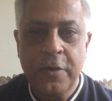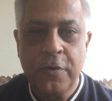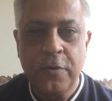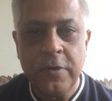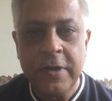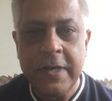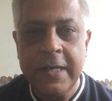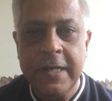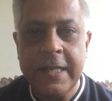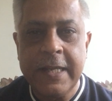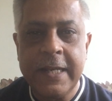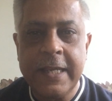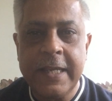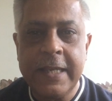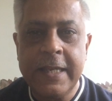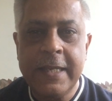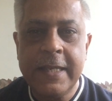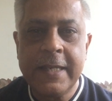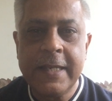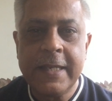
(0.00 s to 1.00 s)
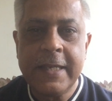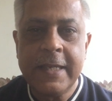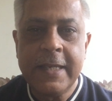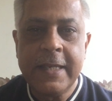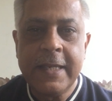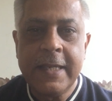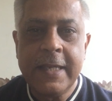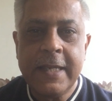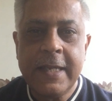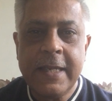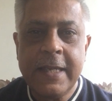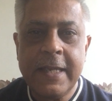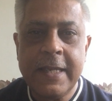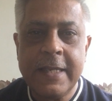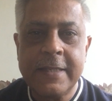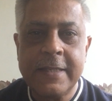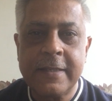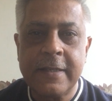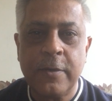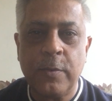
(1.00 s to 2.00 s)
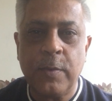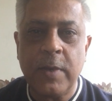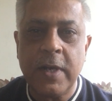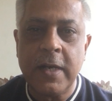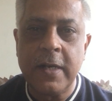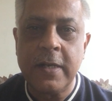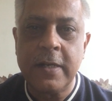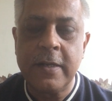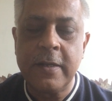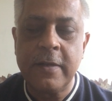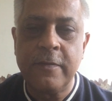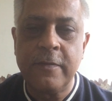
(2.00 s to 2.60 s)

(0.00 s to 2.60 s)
Kundalini is a word